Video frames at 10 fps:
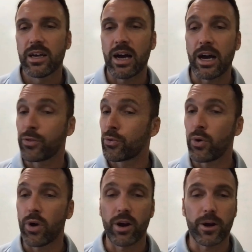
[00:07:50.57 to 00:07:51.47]
uh,
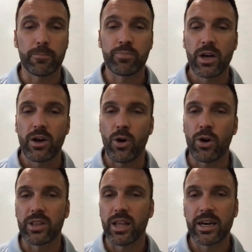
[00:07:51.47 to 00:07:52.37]
through our
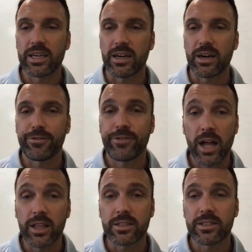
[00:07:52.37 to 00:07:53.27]
online uh,
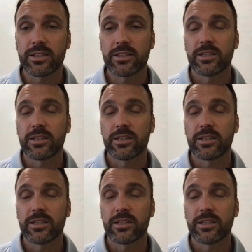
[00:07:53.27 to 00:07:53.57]
Follett